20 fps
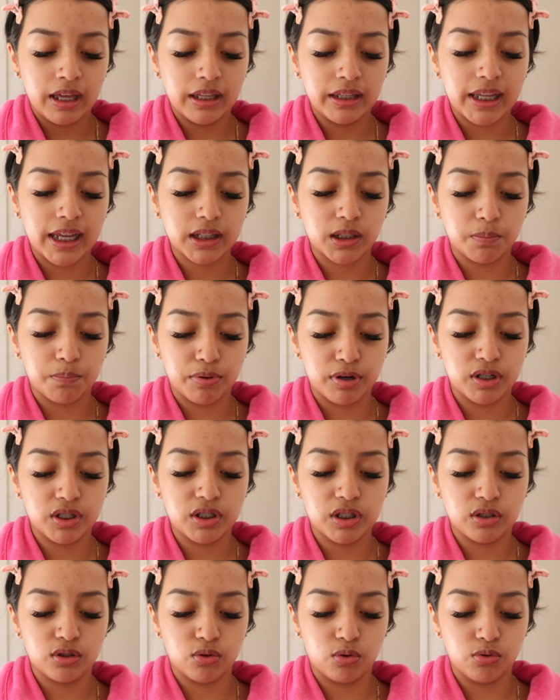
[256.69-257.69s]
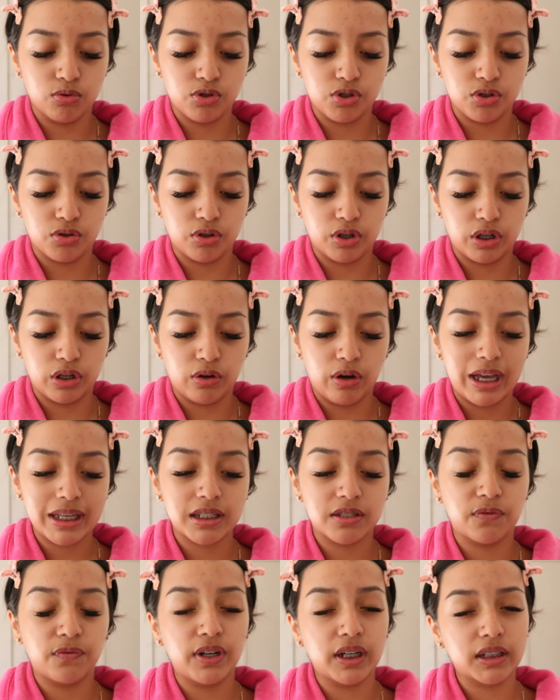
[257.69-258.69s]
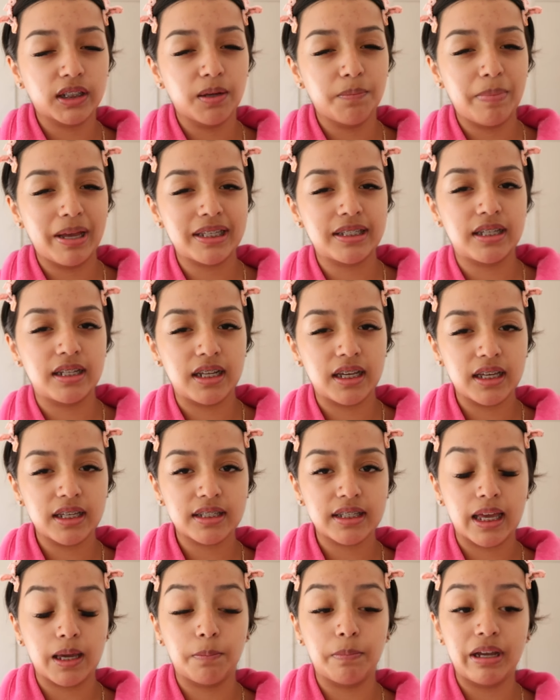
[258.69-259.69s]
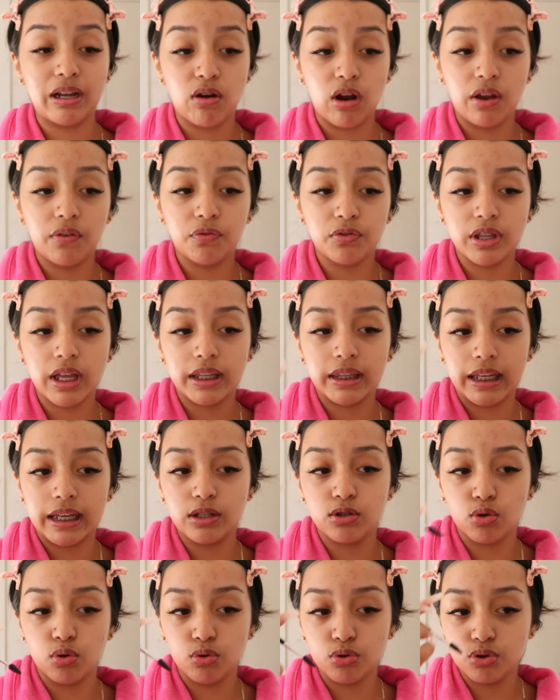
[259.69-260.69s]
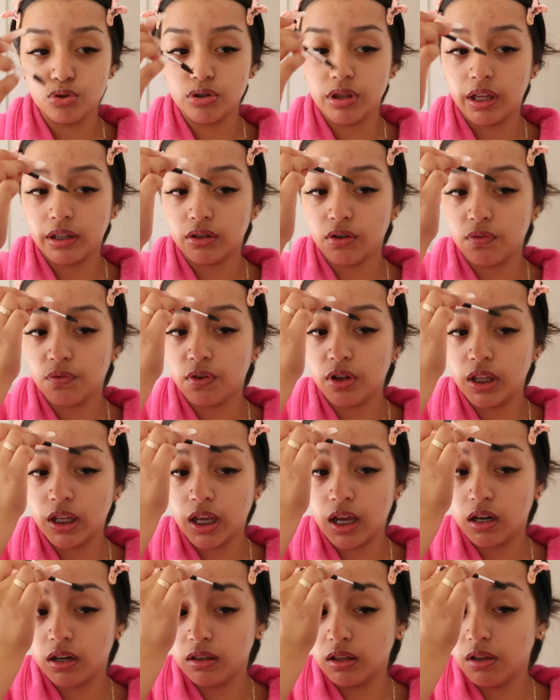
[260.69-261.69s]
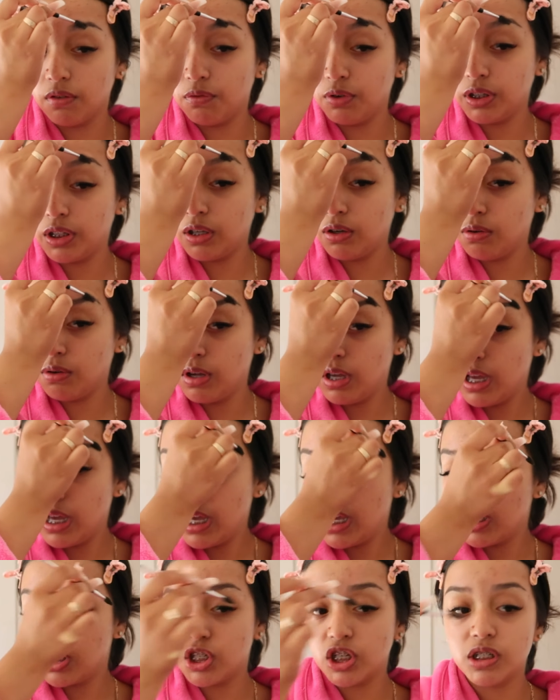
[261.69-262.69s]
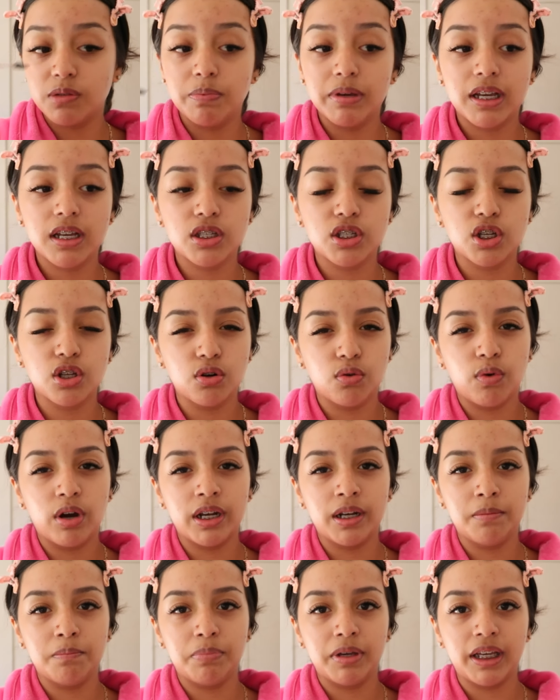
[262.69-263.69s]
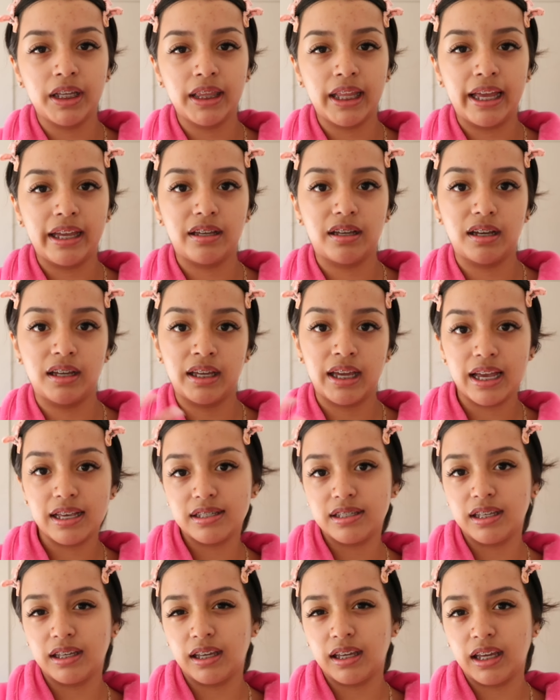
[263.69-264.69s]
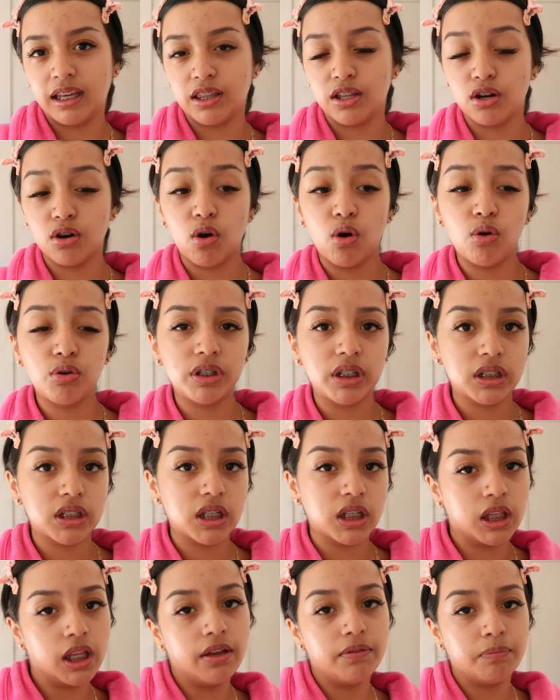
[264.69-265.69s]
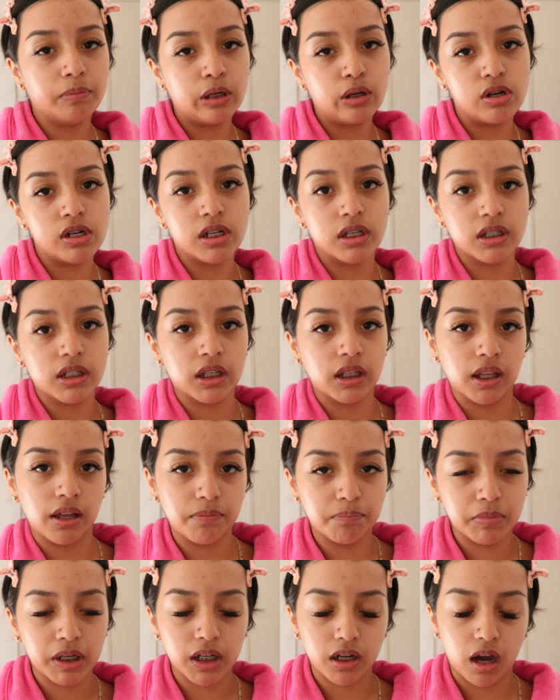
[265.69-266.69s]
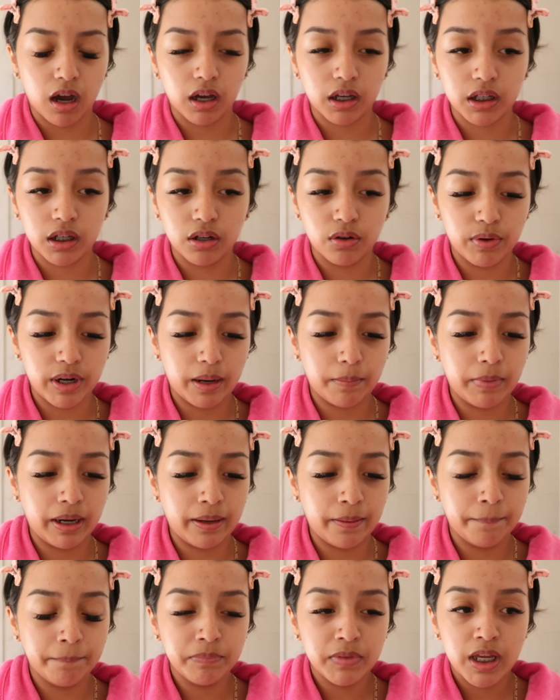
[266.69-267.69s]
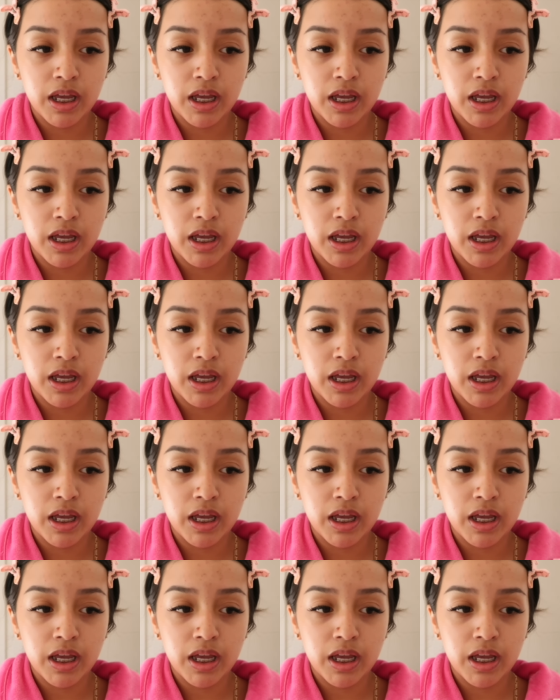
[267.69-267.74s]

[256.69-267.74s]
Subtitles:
that the person told you, you know, as fucked up as it is, like, be grateful that they told you that they're falling out of love with you, just because you don't want to be, like, guessing either, oh, does he love me or does he love me not, you know what I mean?